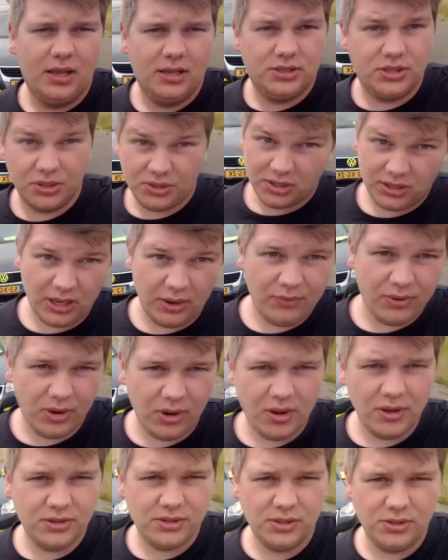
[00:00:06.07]
So today we're
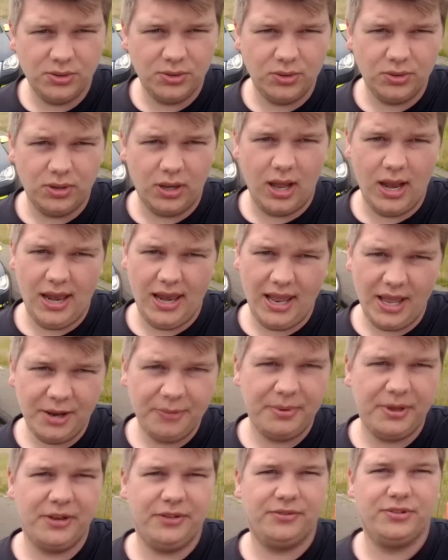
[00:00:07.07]
going to do a little
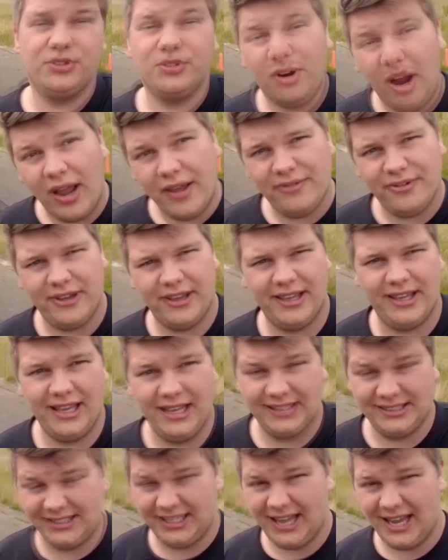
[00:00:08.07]
bit of driving
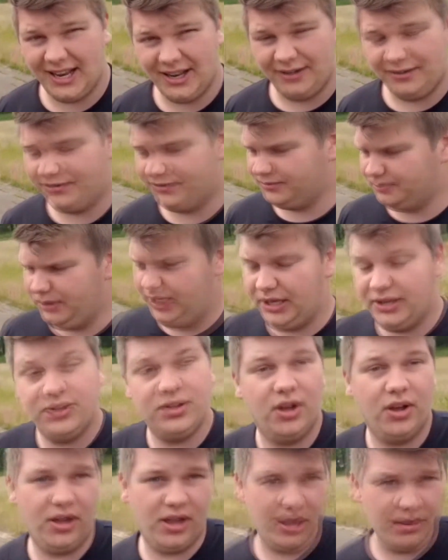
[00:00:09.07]
instead of me
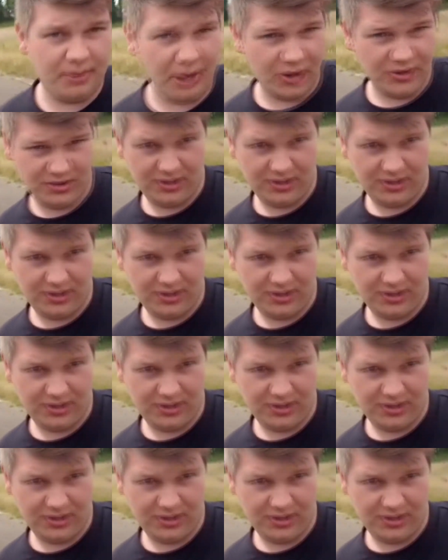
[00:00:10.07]
talking about the